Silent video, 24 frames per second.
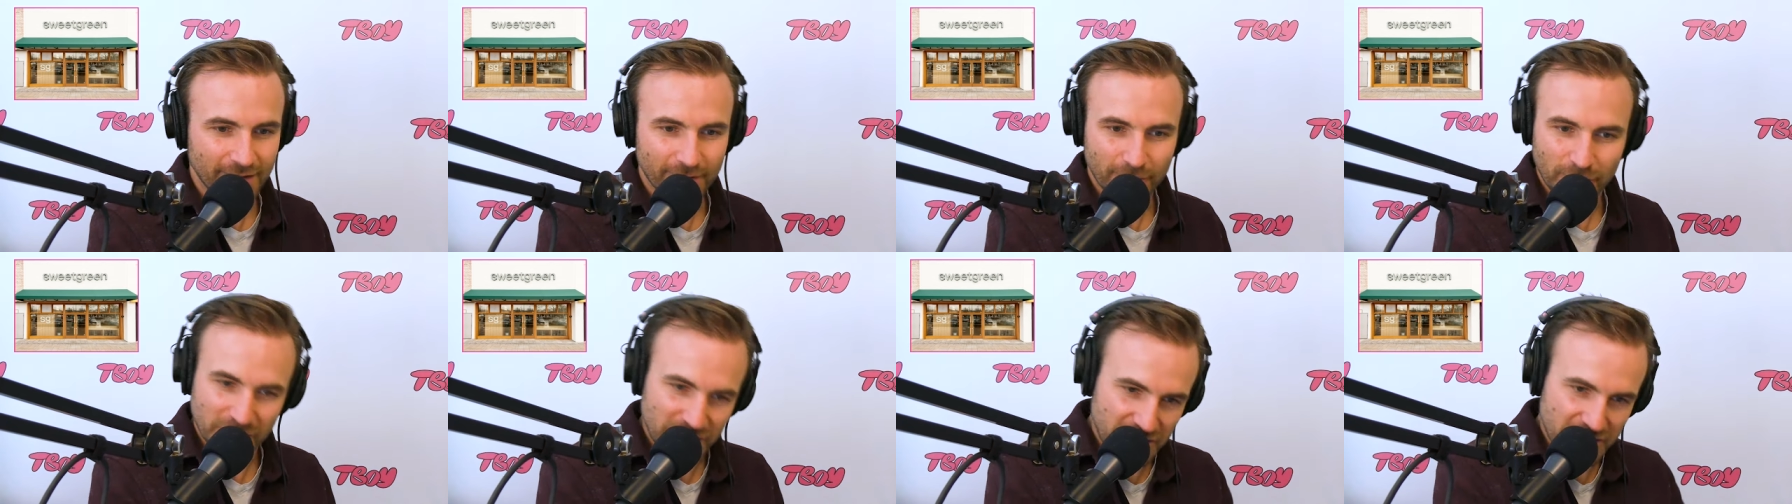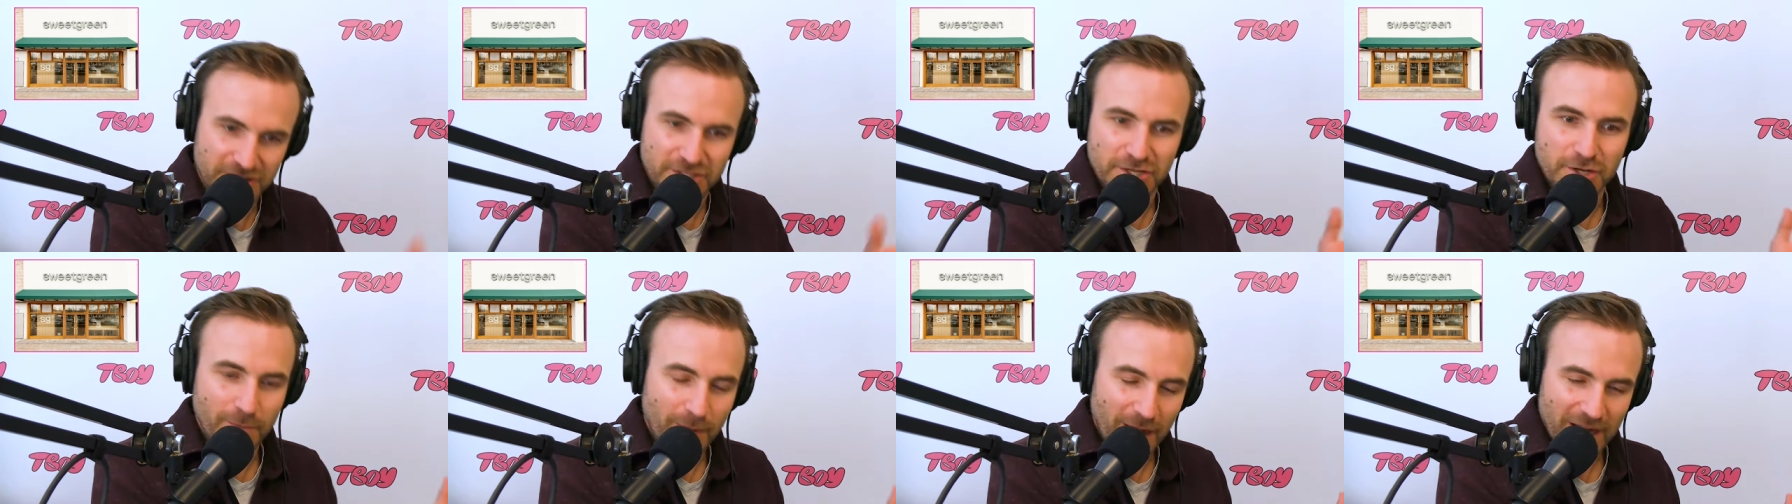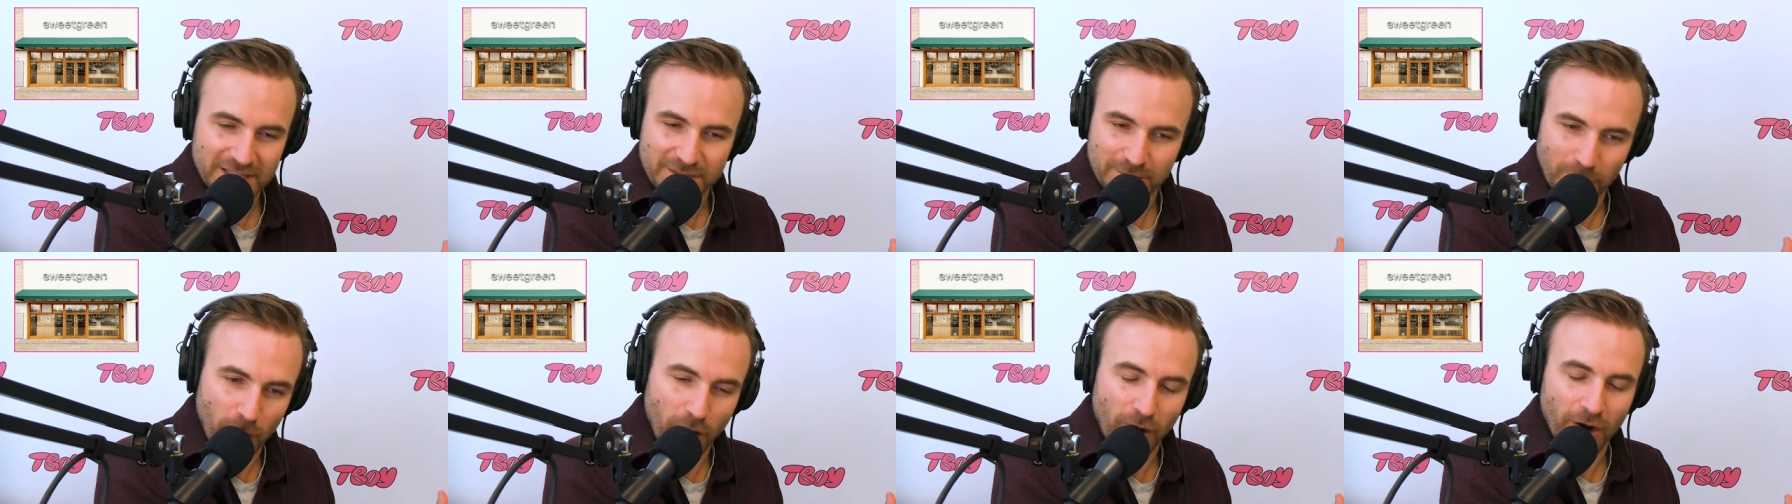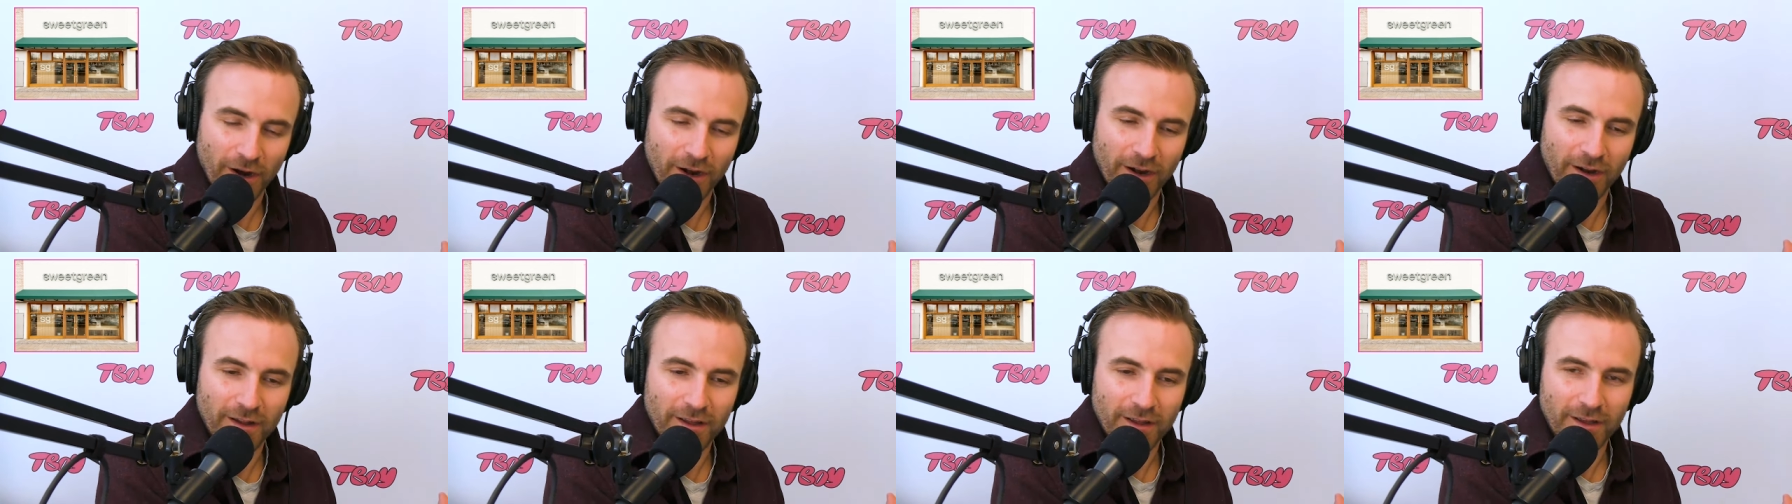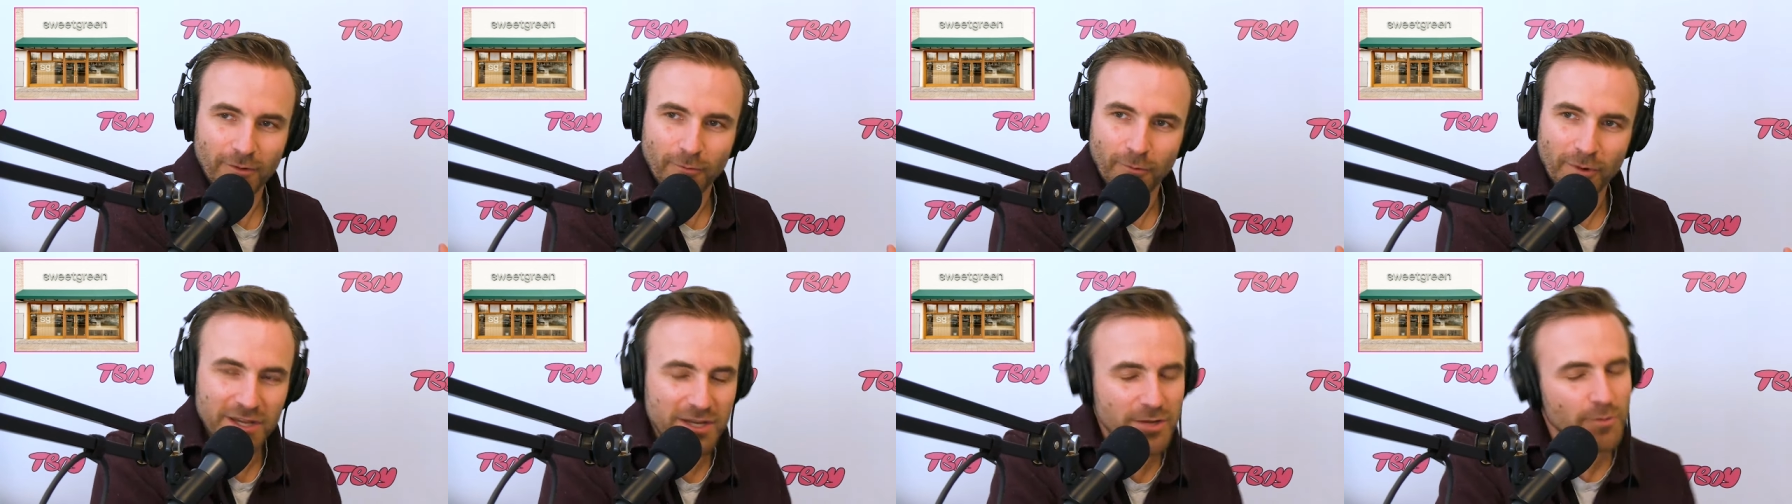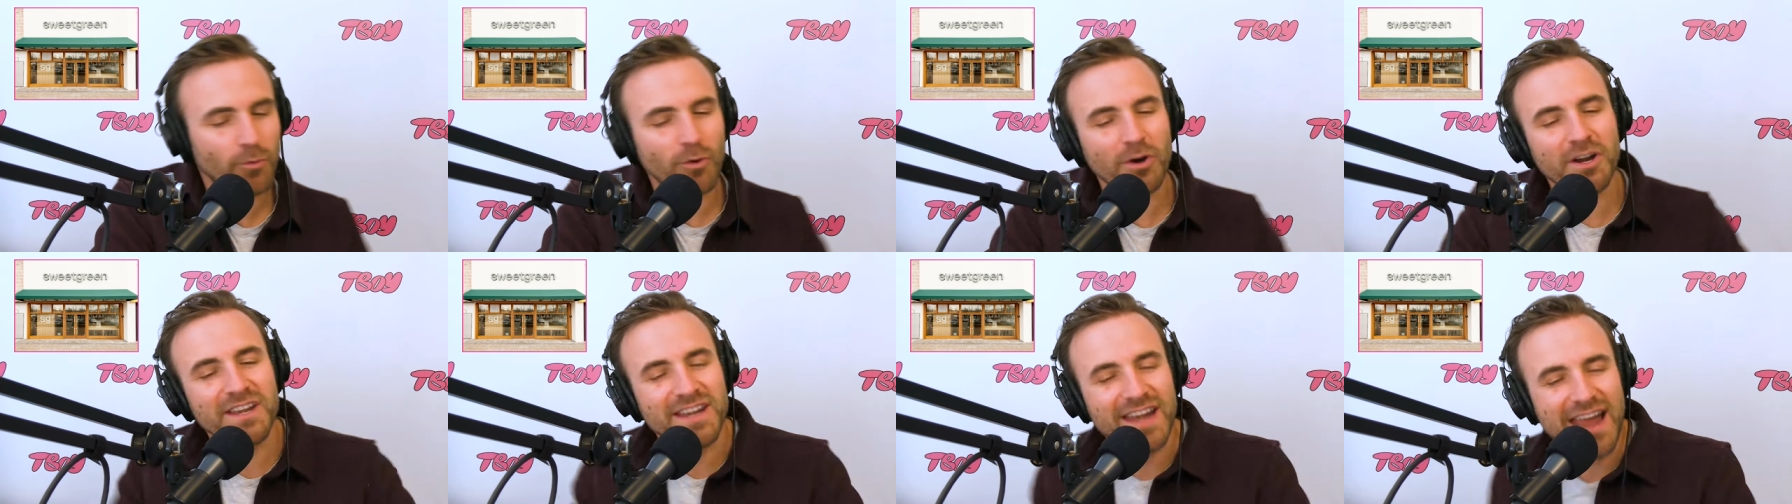which is $2 more, when you
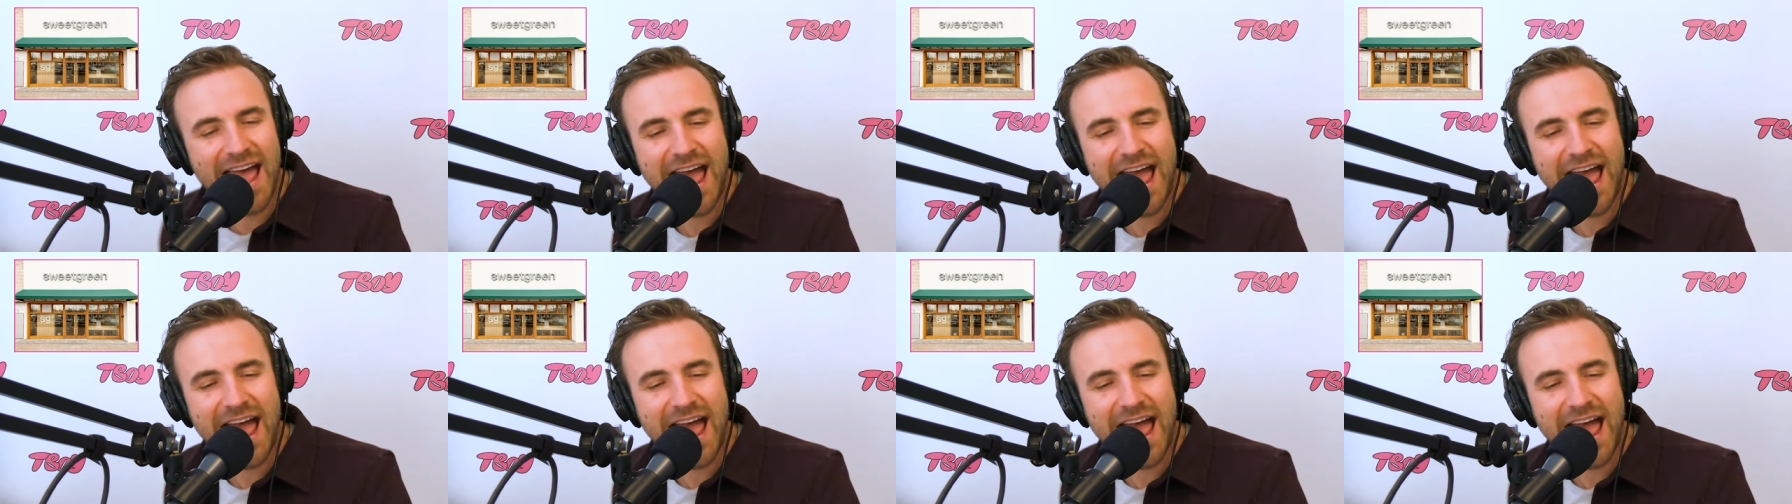wouldn't